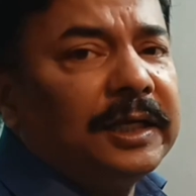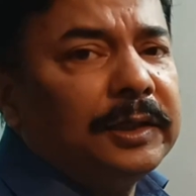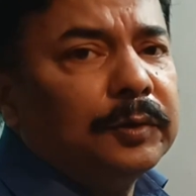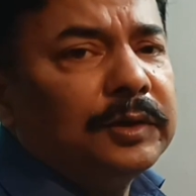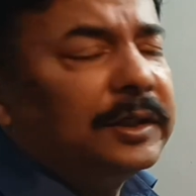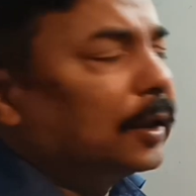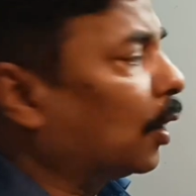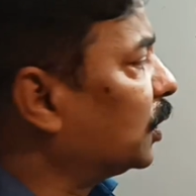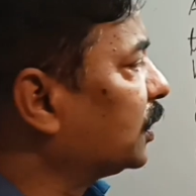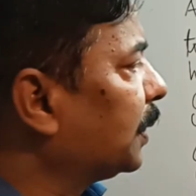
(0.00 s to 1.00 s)
in using the
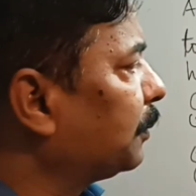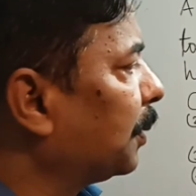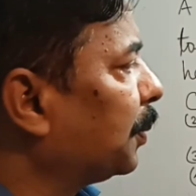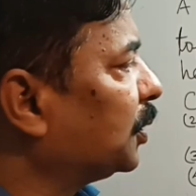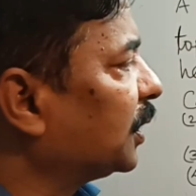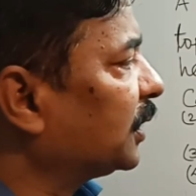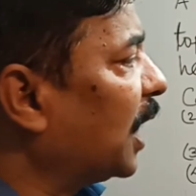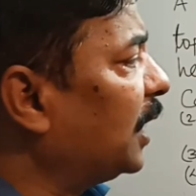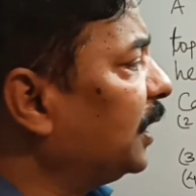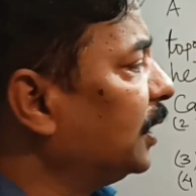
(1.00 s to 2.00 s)
concept of
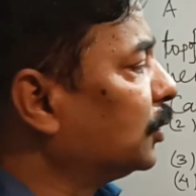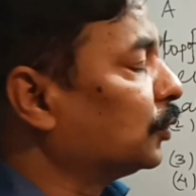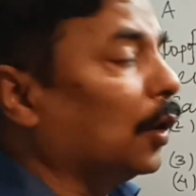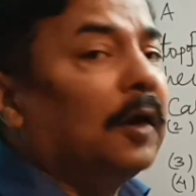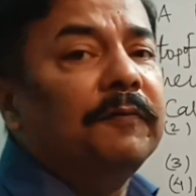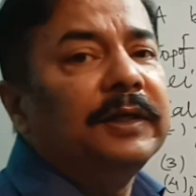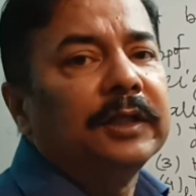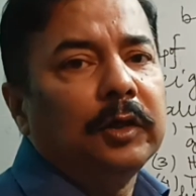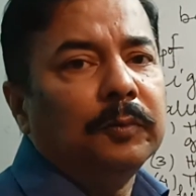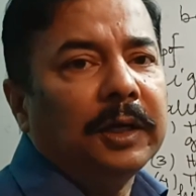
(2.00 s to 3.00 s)
projectile in solving
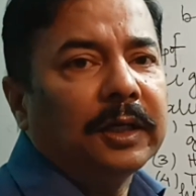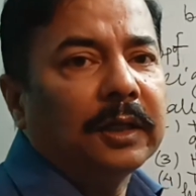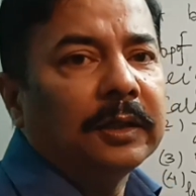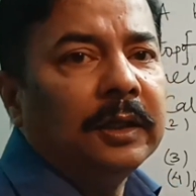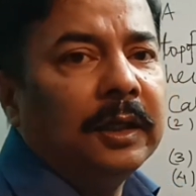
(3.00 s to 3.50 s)
the numerical.